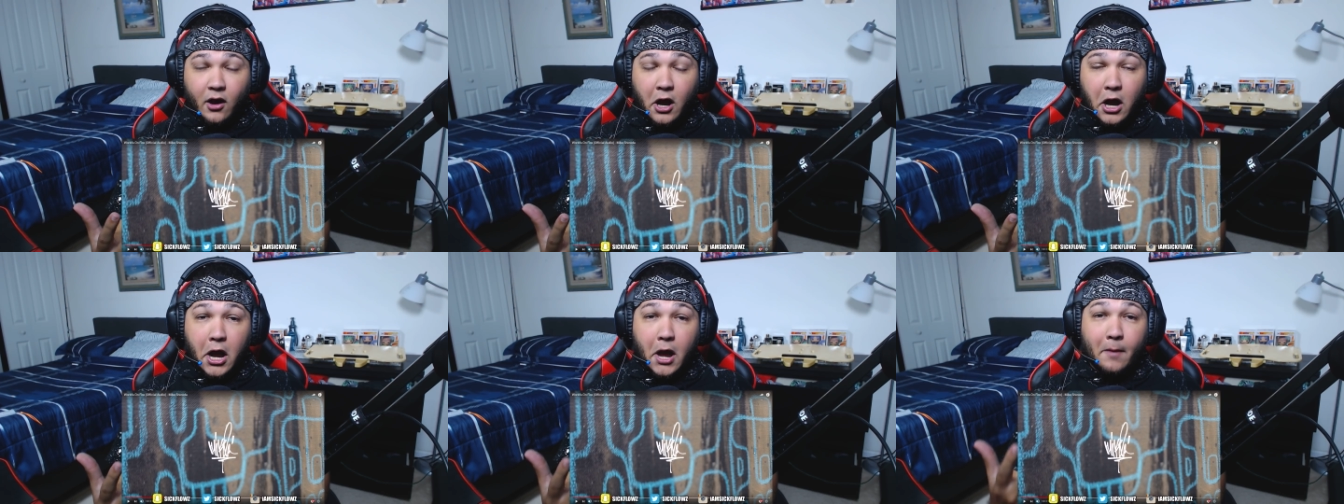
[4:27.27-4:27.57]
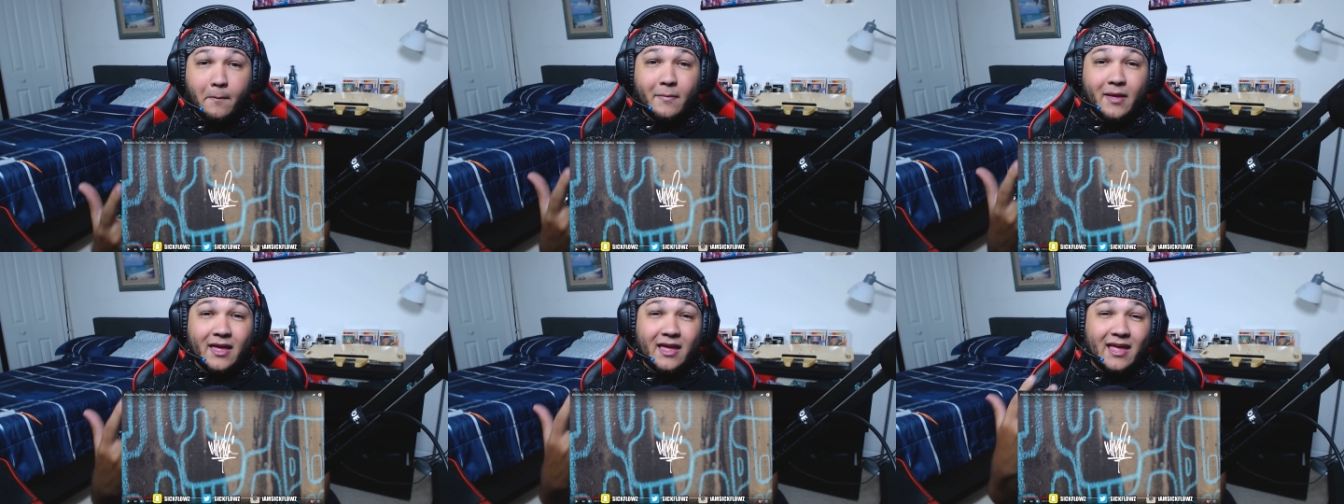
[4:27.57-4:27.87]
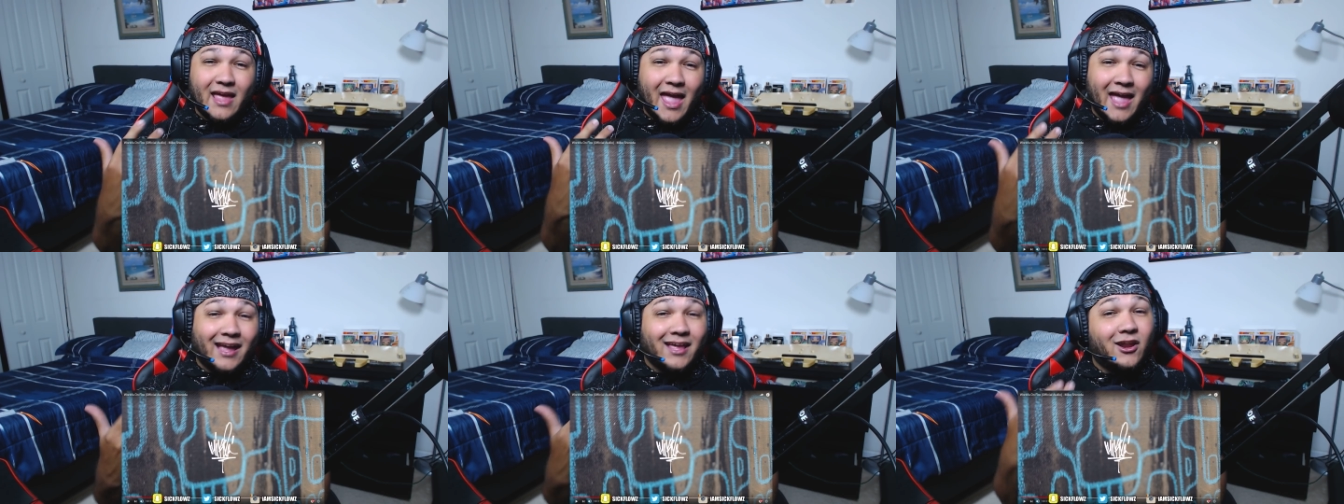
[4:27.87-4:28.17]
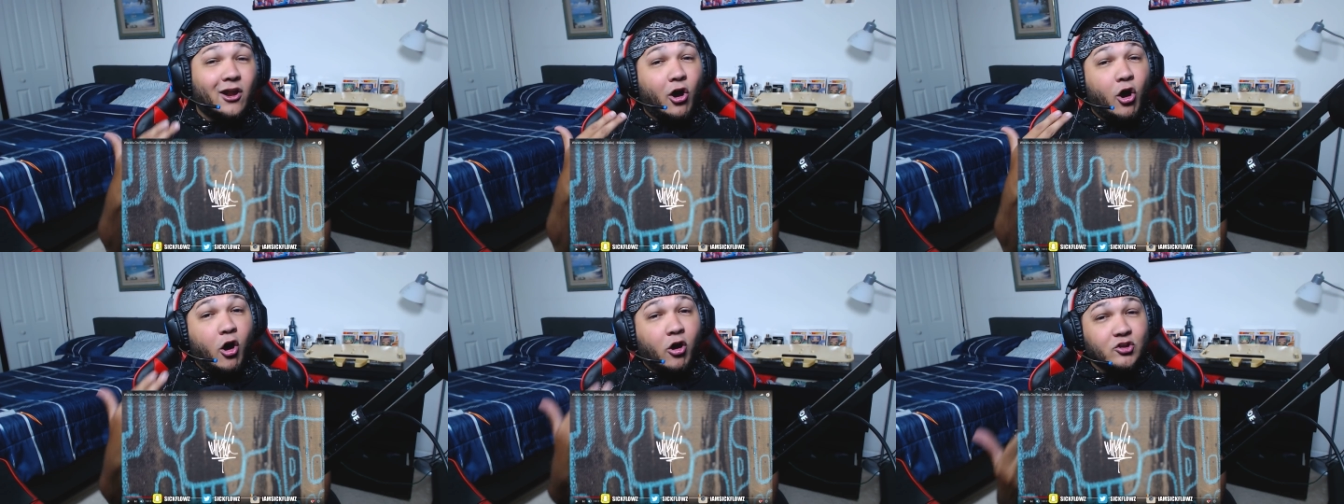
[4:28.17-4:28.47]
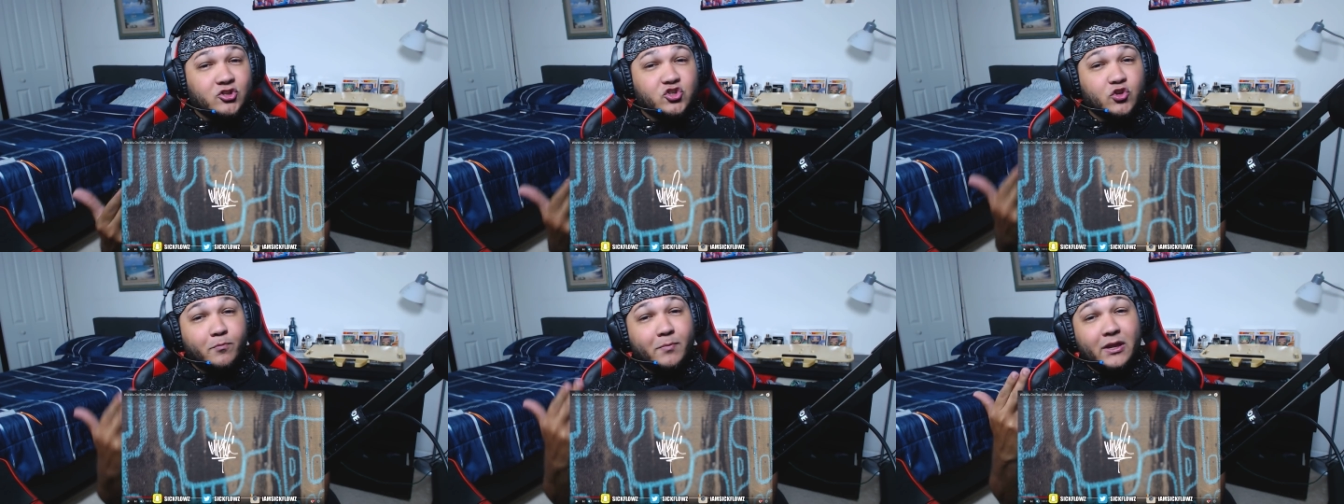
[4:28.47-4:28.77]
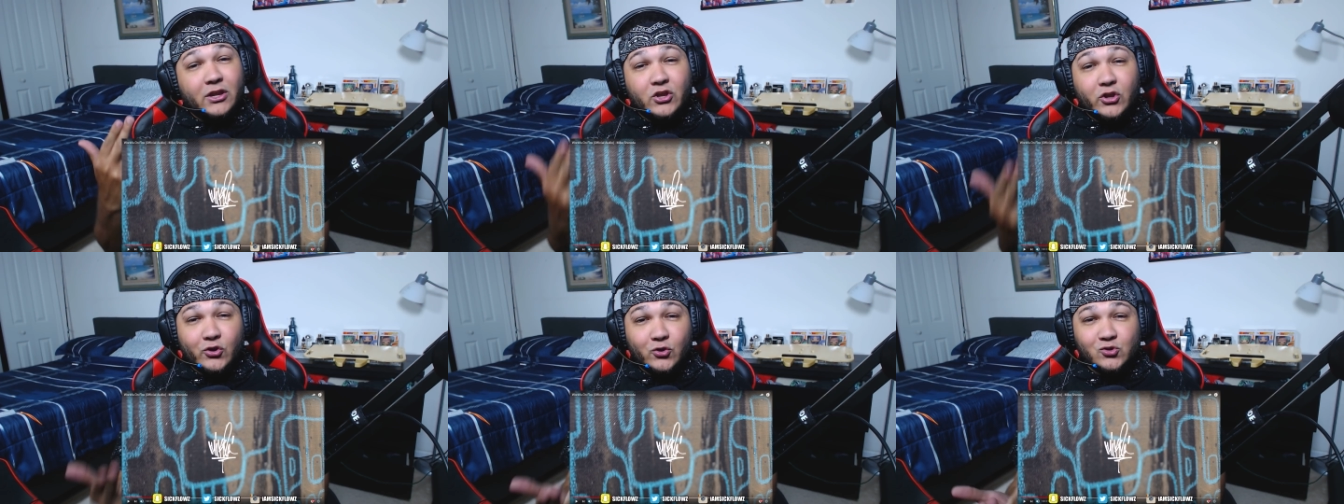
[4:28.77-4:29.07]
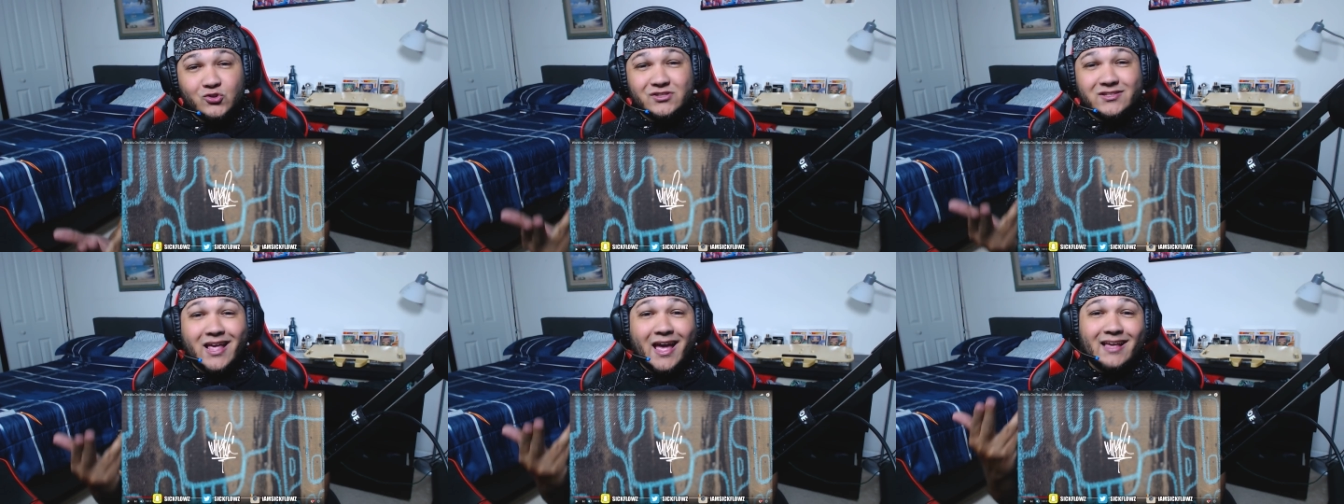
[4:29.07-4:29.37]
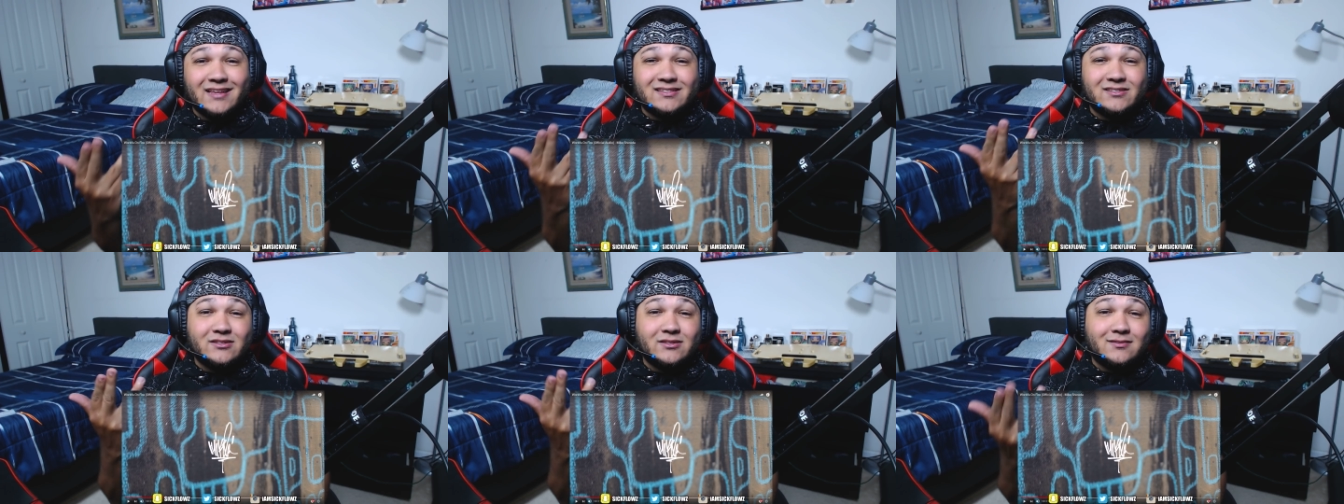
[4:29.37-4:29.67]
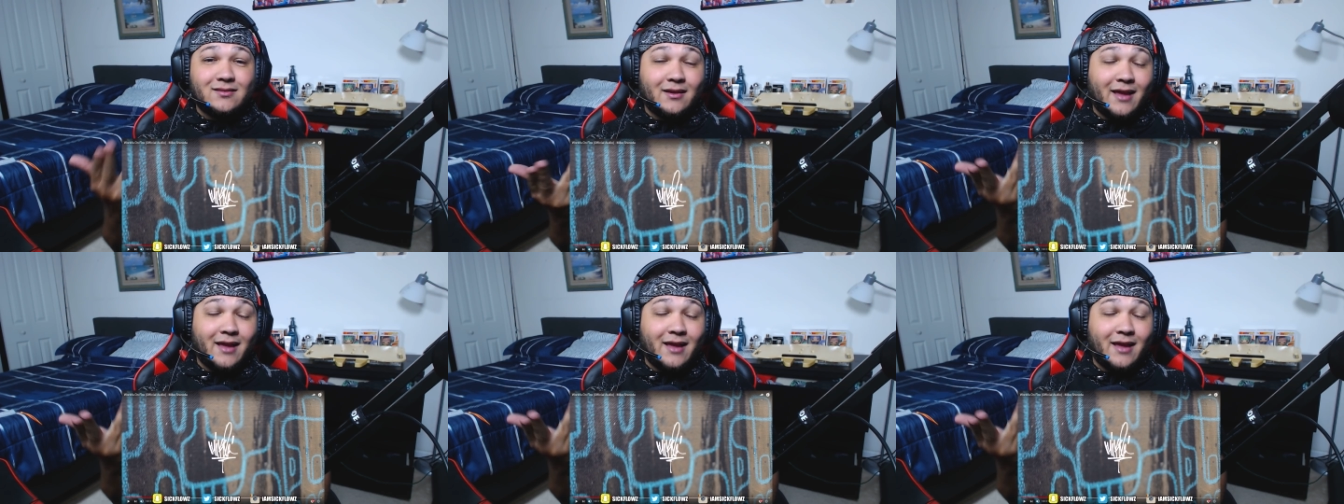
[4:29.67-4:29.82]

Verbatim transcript: um, it can also be used as